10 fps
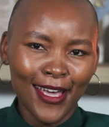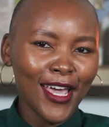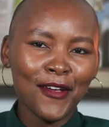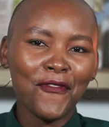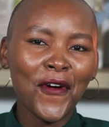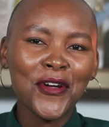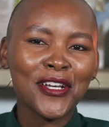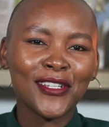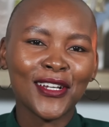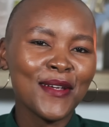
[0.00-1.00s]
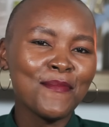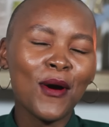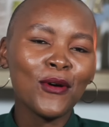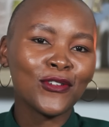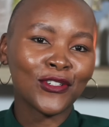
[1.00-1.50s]
They focus on
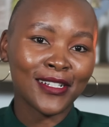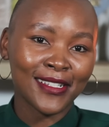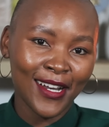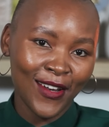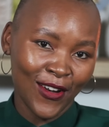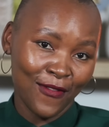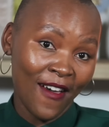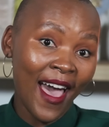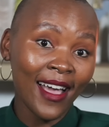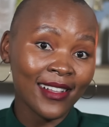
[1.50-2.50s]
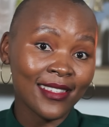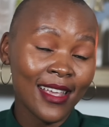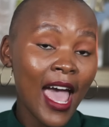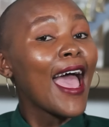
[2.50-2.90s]
emotions and not facts.